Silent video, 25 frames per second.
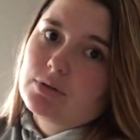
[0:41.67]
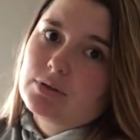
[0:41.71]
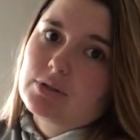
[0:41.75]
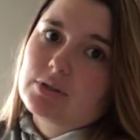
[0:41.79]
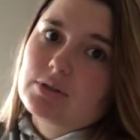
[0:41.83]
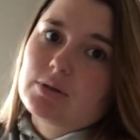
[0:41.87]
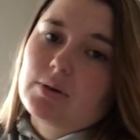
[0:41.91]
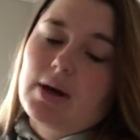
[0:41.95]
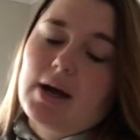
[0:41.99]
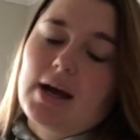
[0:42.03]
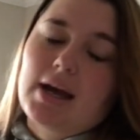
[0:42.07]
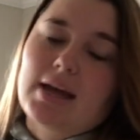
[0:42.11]

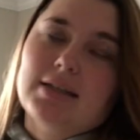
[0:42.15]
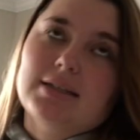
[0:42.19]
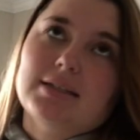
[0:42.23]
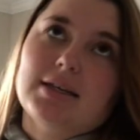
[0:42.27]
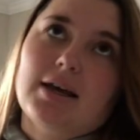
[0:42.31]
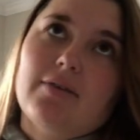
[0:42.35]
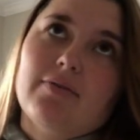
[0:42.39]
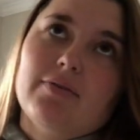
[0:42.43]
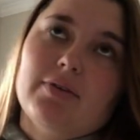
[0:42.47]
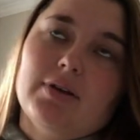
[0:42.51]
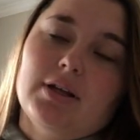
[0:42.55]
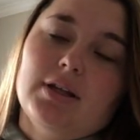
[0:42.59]
so I
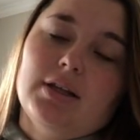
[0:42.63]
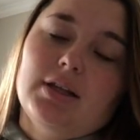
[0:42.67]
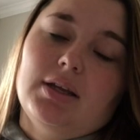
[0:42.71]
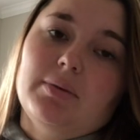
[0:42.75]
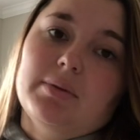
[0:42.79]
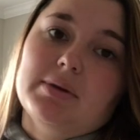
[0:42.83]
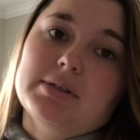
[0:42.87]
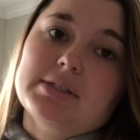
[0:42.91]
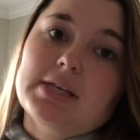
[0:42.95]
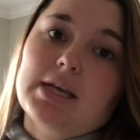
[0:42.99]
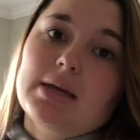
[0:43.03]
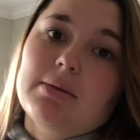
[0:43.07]
definitely
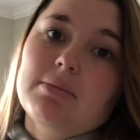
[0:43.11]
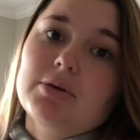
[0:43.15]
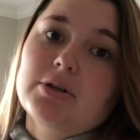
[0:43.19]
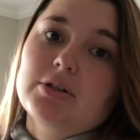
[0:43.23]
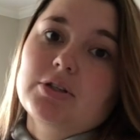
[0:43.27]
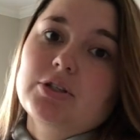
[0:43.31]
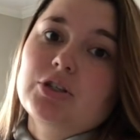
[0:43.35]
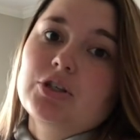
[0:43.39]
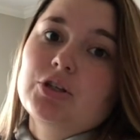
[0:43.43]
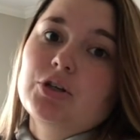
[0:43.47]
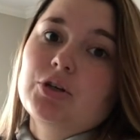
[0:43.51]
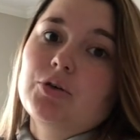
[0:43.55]
was able
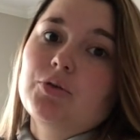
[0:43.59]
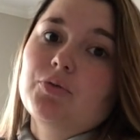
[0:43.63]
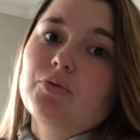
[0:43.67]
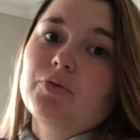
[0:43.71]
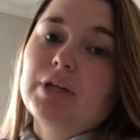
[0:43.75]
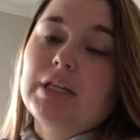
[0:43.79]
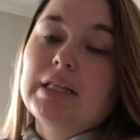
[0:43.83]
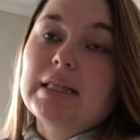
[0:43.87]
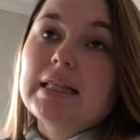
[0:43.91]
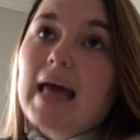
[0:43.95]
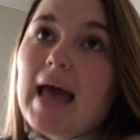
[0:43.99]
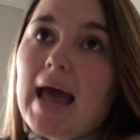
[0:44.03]
to
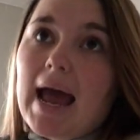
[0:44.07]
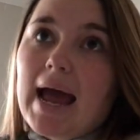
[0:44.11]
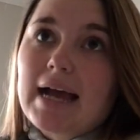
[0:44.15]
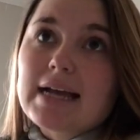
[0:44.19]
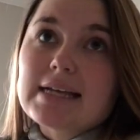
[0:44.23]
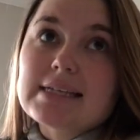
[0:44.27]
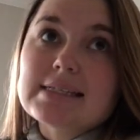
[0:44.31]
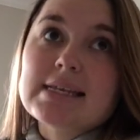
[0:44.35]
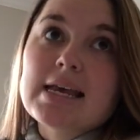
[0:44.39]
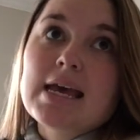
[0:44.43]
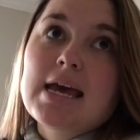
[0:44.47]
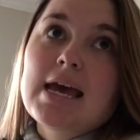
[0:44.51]

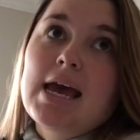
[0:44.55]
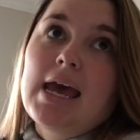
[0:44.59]
relax,